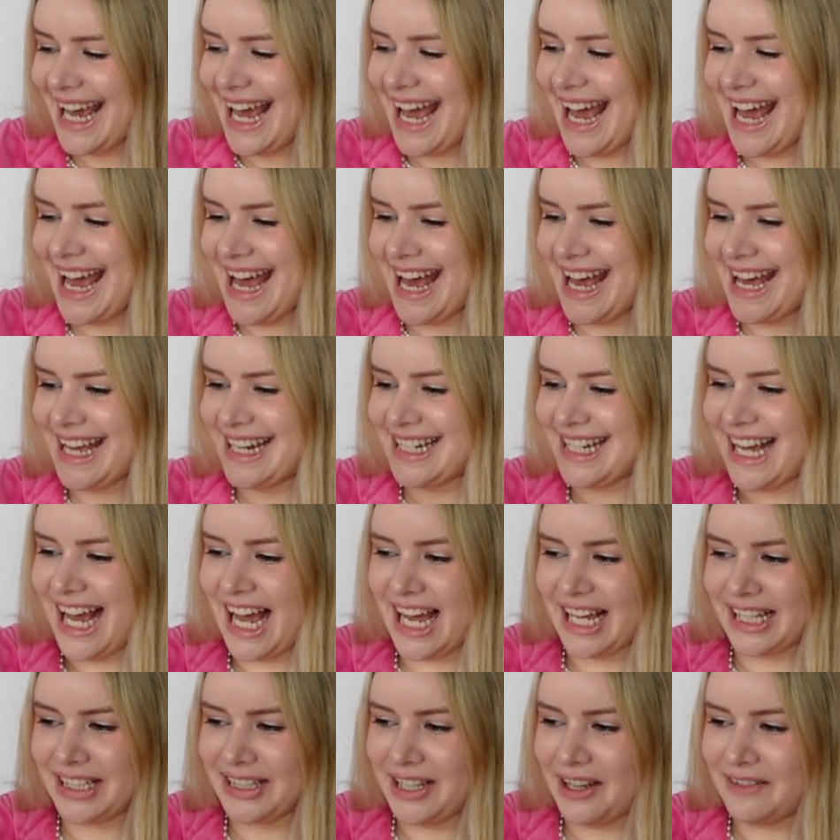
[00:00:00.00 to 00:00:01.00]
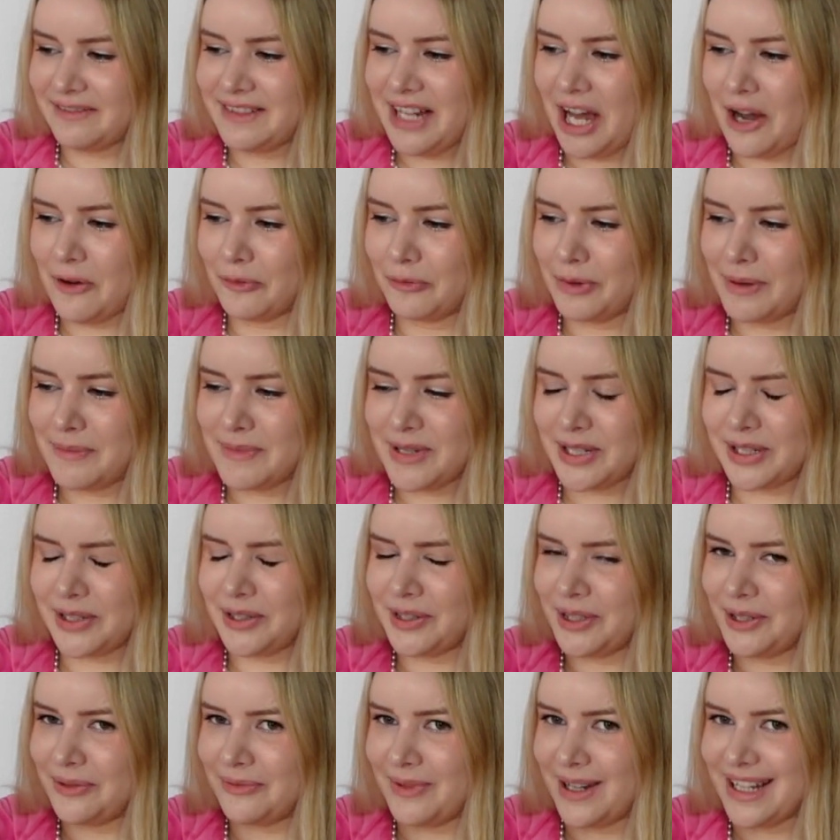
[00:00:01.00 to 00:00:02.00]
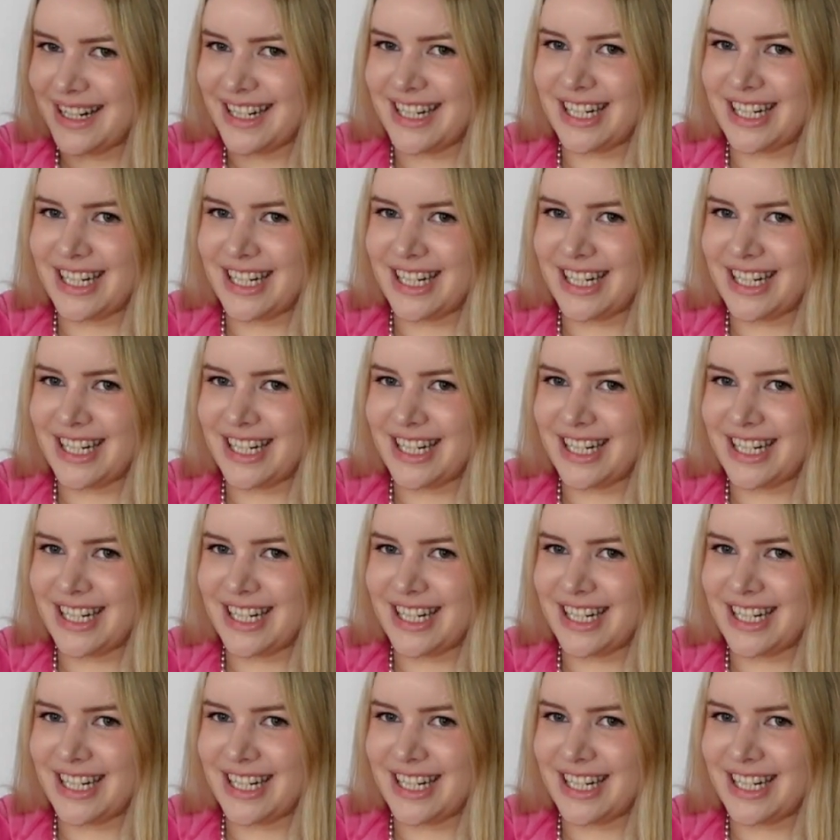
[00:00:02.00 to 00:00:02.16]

and I loved how whimsical it was.